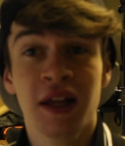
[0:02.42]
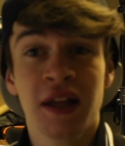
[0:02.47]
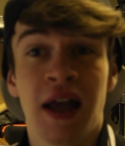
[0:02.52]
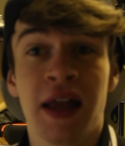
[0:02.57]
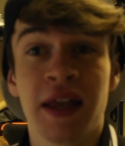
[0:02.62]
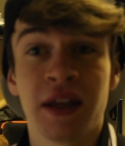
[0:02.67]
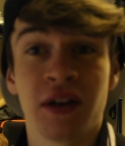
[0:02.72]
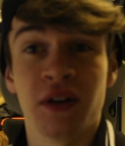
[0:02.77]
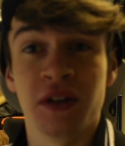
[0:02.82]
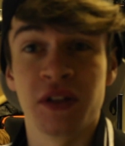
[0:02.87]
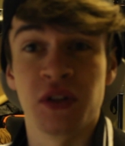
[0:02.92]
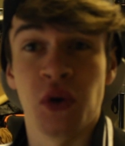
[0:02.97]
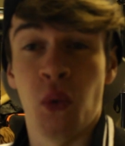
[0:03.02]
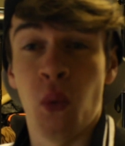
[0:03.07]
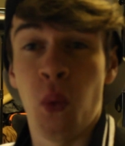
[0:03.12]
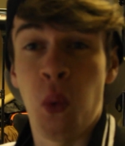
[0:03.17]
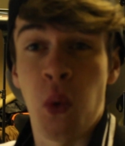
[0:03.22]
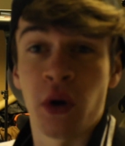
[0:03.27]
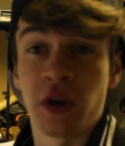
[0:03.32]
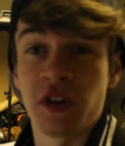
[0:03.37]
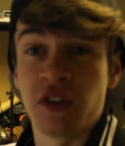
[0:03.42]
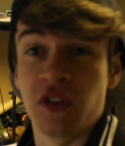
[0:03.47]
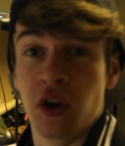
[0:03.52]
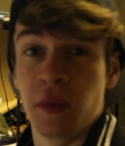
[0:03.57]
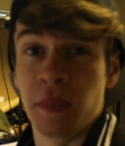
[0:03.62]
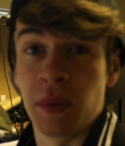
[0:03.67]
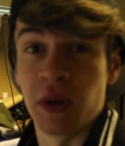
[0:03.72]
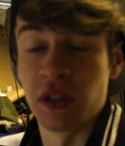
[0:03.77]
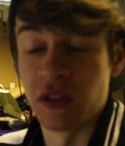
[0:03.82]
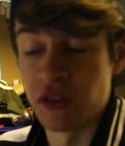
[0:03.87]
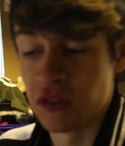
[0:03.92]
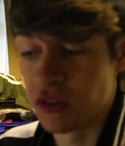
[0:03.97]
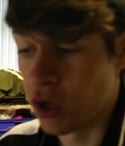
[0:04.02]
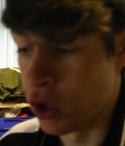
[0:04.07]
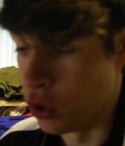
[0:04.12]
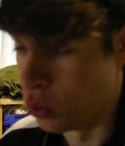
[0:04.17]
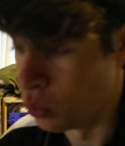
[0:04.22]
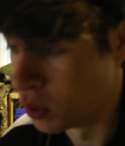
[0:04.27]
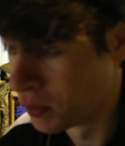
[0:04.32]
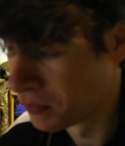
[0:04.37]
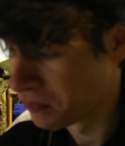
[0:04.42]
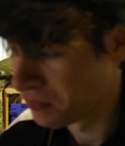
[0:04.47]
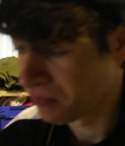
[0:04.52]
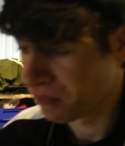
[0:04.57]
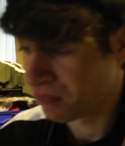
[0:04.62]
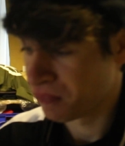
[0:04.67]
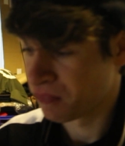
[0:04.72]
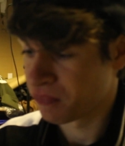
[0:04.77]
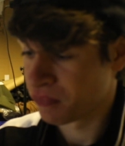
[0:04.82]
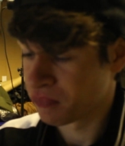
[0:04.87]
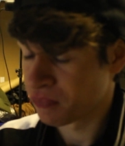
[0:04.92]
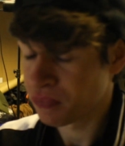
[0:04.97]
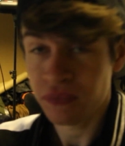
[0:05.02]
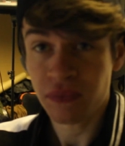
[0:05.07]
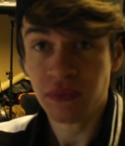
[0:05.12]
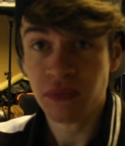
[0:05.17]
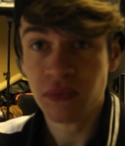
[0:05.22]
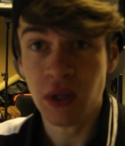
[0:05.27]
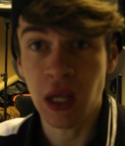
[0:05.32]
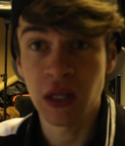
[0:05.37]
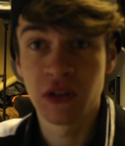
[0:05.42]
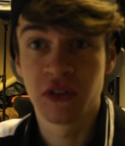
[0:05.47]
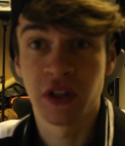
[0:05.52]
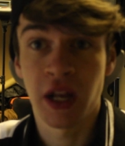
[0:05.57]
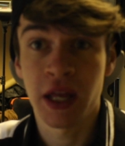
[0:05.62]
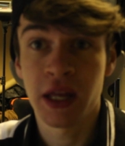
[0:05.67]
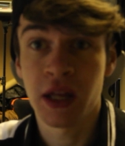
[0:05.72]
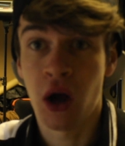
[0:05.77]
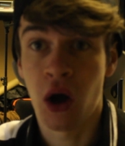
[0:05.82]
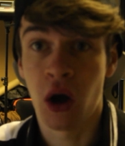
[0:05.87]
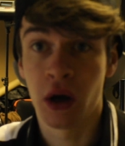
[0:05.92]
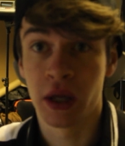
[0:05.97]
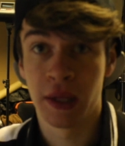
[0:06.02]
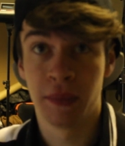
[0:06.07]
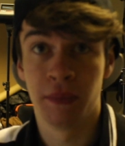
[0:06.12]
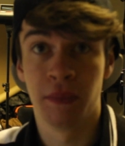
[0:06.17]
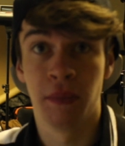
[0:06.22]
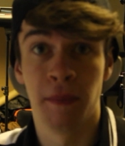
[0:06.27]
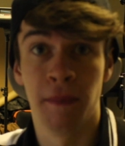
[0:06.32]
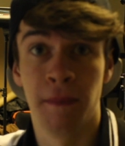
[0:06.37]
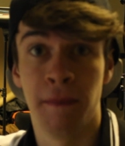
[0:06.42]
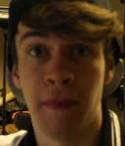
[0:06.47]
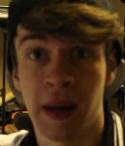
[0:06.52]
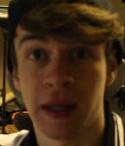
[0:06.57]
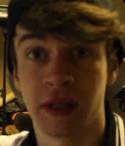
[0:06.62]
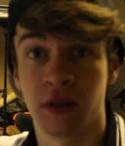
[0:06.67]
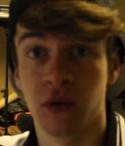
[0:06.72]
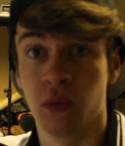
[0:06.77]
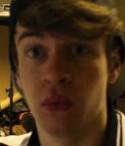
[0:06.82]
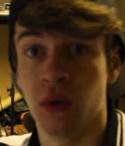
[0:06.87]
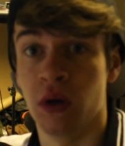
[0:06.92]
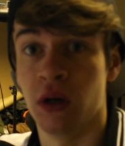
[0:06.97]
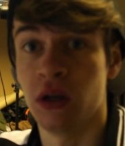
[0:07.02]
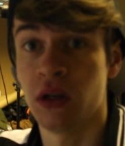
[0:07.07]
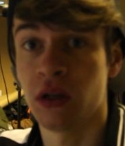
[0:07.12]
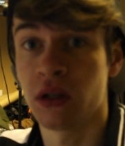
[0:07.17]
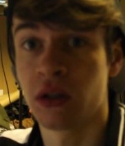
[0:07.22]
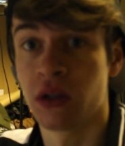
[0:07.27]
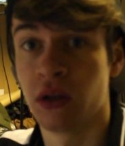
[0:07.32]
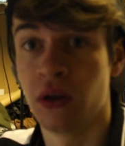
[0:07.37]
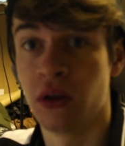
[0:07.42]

Hey guys, what is up? So, today I am back at work,